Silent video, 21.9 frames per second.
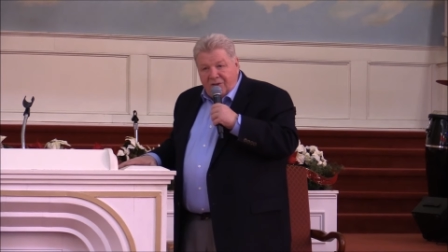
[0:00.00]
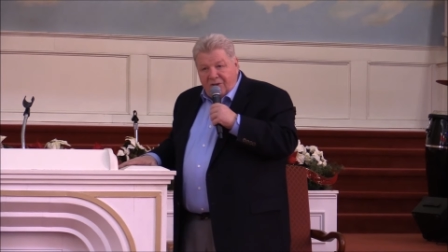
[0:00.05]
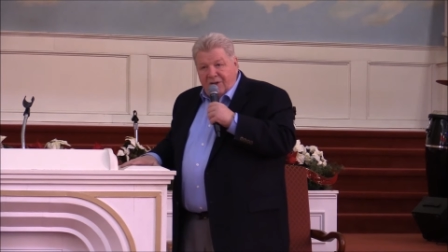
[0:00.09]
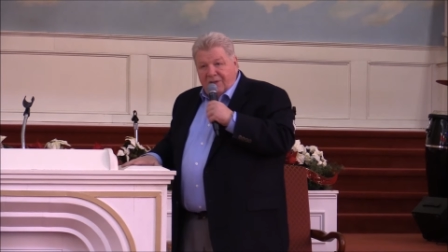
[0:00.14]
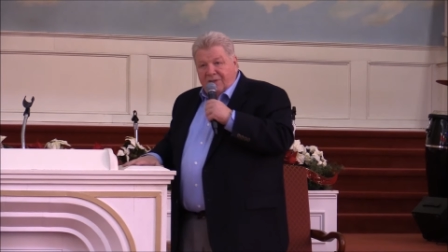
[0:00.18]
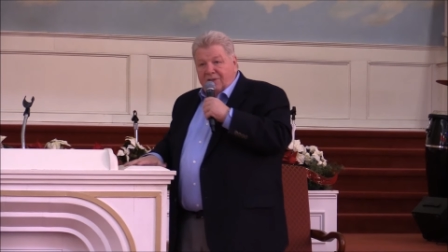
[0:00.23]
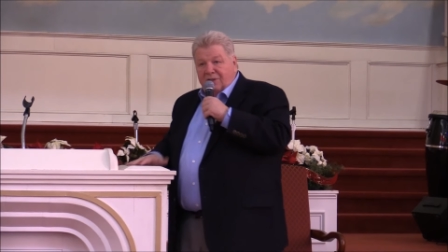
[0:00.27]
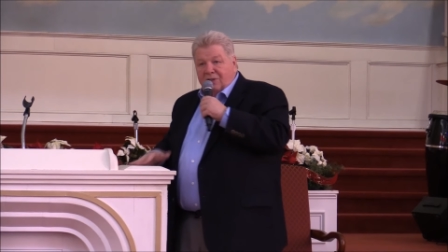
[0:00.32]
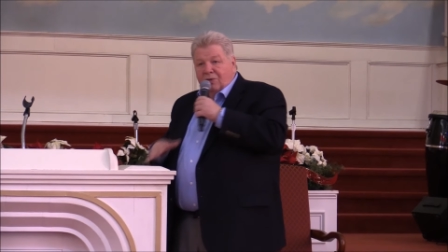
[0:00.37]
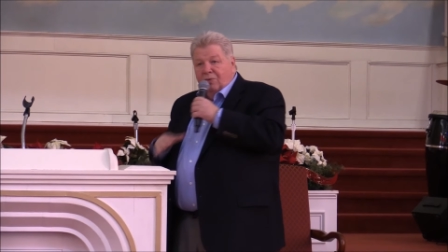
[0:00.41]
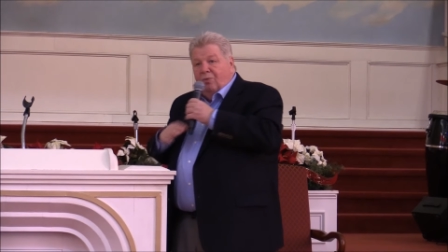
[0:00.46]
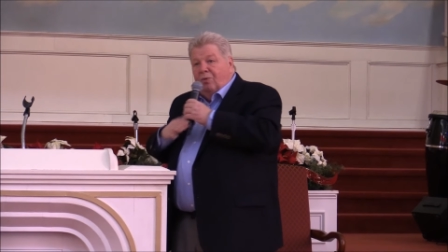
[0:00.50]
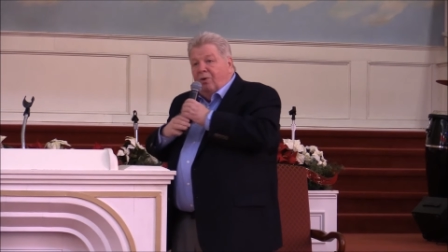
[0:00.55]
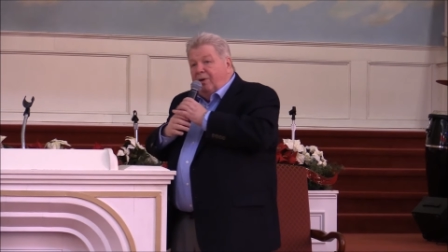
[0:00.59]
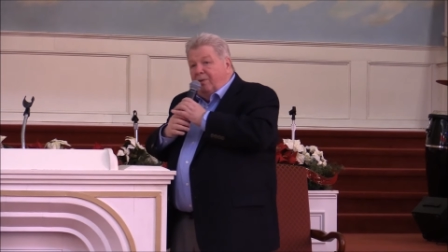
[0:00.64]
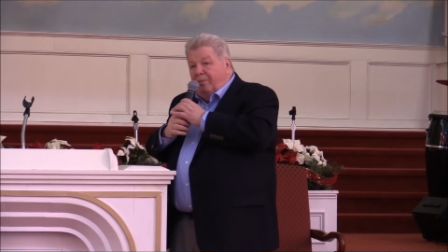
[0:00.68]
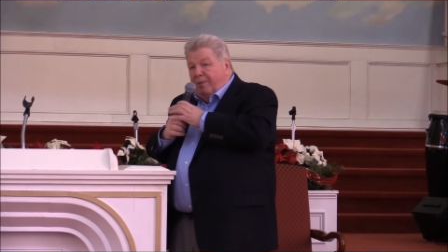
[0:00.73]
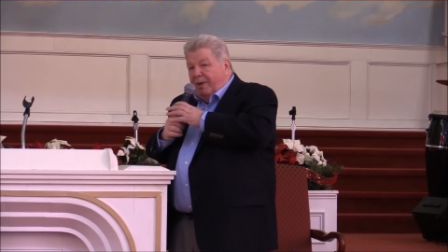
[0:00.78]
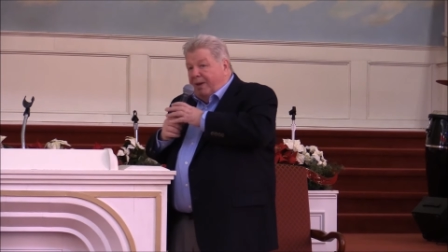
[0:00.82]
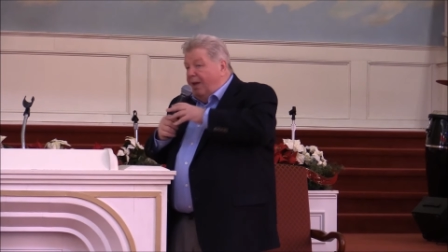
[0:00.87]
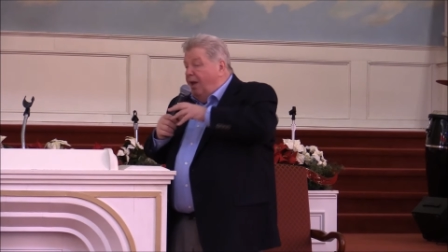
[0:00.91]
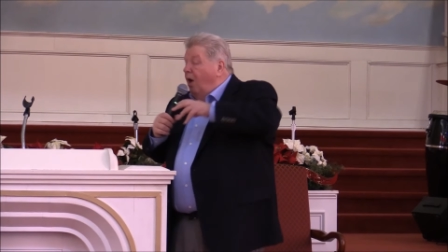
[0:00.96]
Jesus
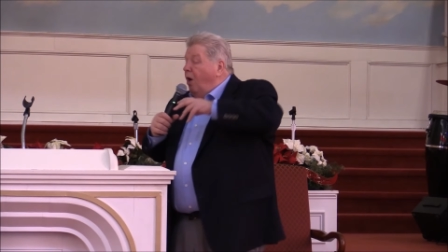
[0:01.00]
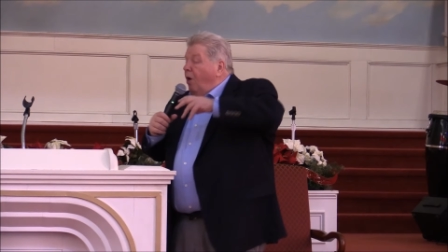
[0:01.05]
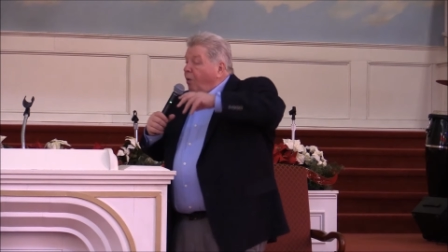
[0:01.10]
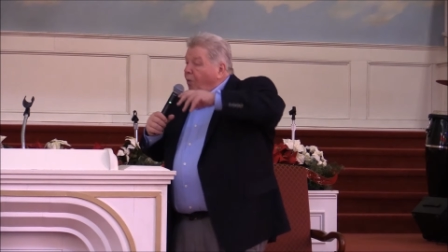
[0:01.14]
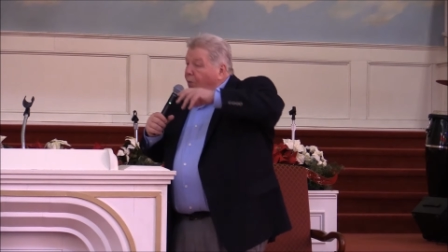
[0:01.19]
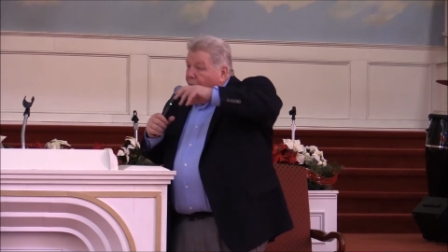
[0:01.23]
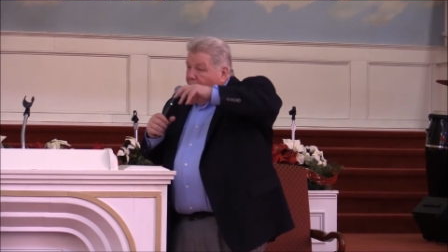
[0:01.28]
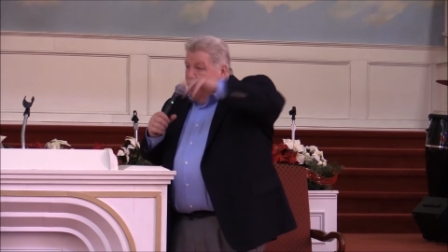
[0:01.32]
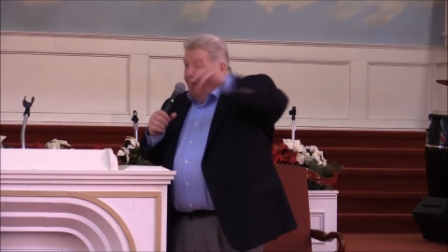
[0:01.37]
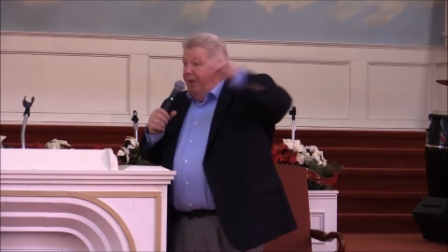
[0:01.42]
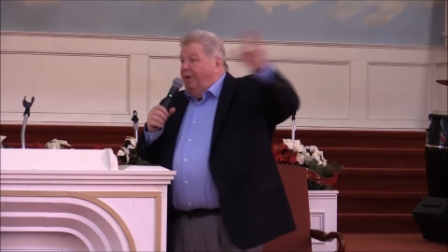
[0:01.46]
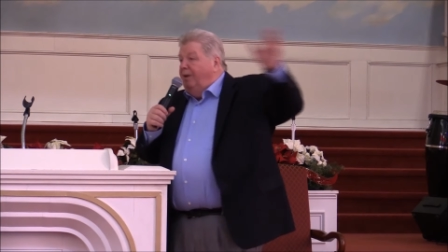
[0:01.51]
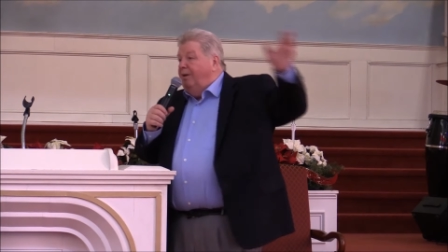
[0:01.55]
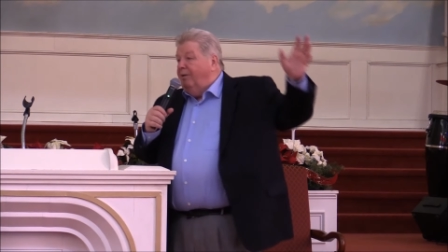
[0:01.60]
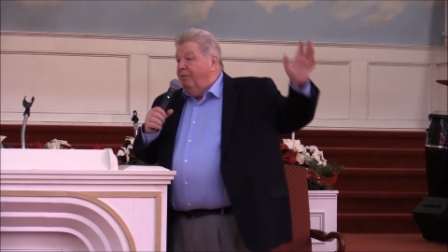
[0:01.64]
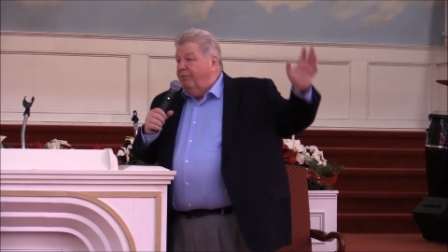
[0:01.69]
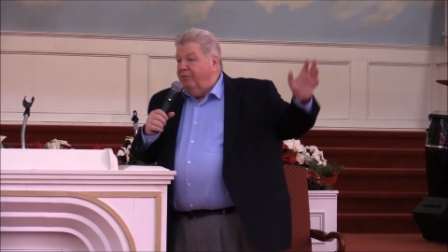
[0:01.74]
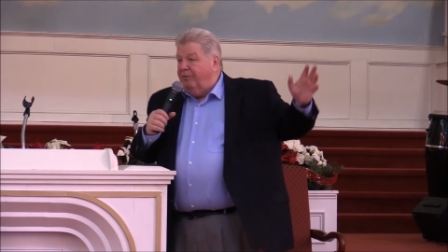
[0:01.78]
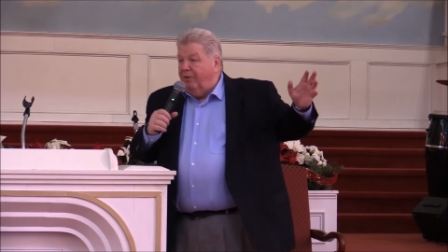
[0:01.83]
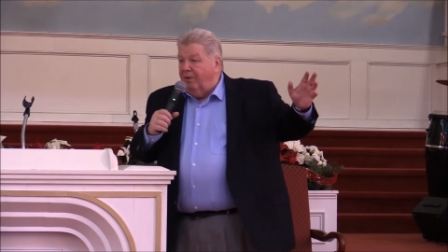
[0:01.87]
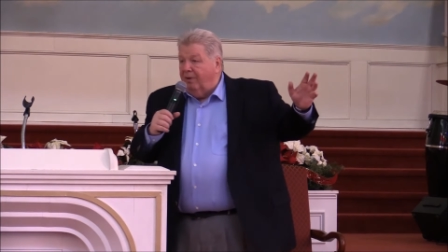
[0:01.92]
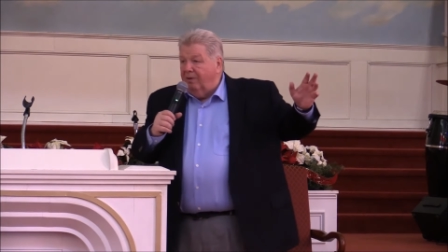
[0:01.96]
would be
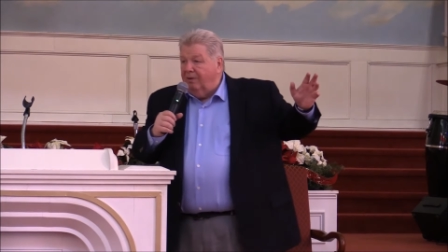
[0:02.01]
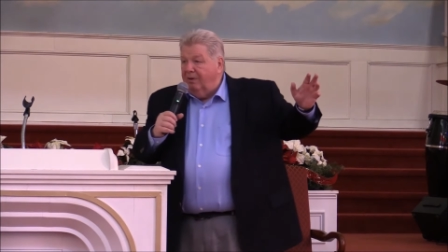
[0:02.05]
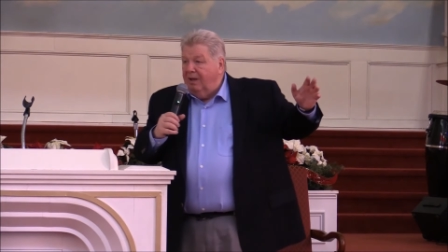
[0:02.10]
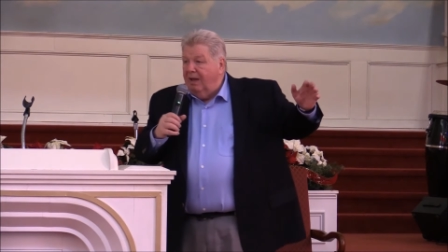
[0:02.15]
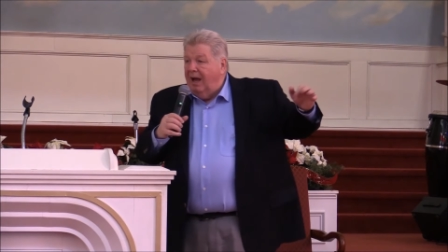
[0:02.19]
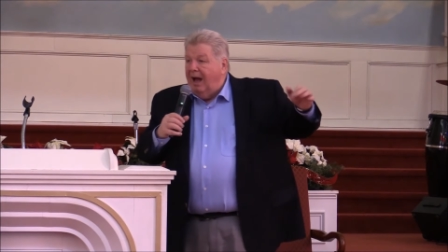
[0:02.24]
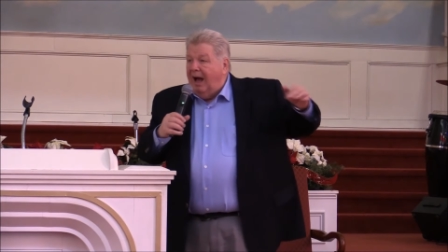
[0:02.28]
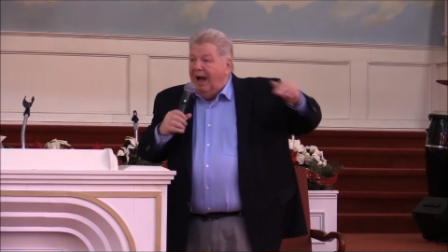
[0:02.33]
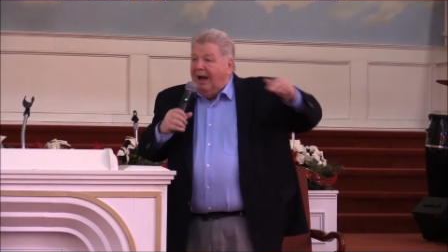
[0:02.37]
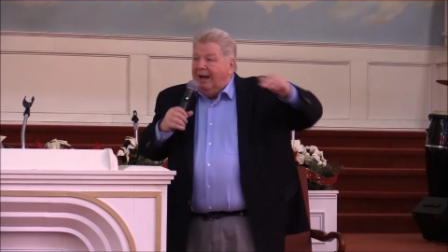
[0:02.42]
wonderful,